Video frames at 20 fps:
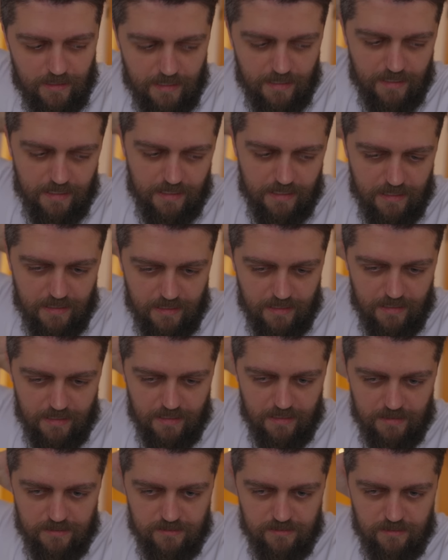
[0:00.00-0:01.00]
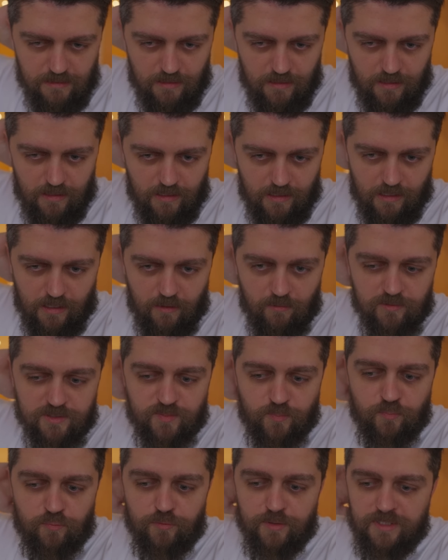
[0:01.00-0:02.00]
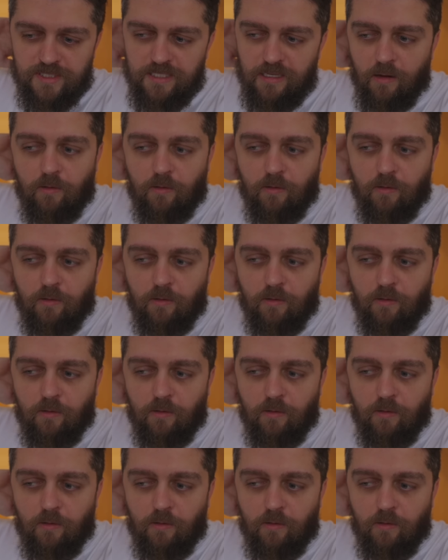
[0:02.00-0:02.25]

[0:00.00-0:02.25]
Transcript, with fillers: and it was pretty.